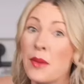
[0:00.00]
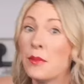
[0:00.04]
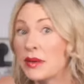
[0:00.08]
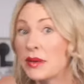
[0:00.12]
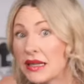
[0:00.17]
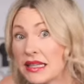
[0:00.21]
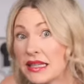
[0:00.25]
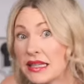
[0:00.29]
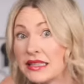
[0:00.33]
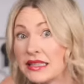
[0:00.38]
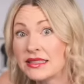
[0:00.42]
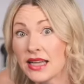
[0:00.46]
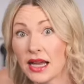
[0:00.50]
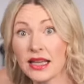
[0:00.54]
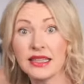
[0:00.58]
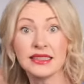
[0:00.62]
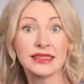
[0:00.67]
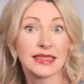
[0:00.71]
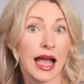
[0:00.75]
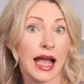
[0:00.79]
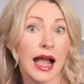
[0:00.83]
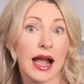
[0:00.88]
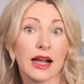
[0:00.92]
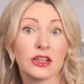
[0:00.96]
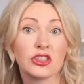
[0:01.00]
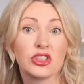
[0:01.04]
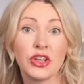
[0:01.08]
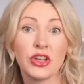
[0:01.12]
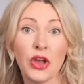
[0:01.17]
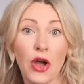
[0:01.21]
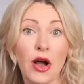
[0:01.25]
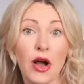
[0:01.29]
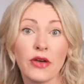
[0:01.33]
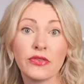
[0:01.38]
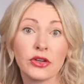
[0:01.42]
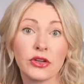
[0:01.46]
but it does actually
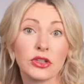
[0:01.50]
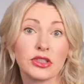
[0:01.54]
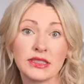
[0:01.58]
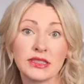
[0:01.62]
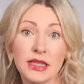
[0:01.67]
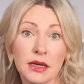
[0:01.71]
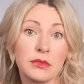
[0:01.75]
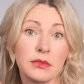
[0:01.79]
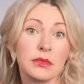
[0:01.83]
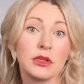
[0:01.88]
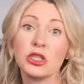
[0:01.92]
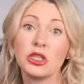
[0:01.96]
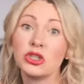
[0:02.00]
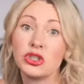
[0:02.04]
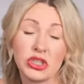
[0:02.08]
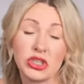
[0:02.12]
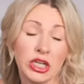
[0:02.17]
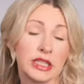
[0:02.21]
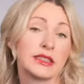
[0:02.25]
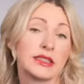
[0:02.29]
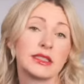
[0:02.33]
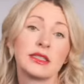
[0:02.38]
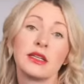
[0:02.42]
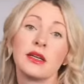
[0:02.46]
offer some legit